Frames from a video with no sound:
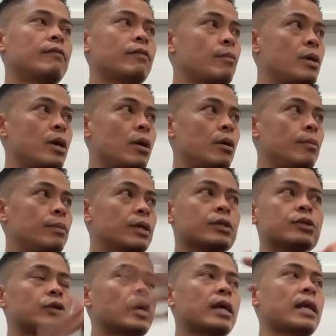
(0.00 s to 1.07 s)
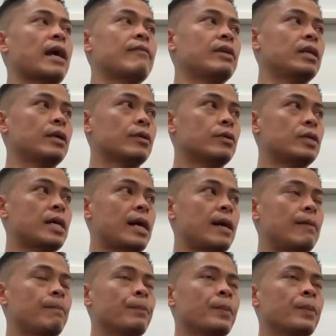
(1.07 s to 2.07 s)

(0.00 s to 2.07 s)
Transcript: from here because you're not going to have any other debt.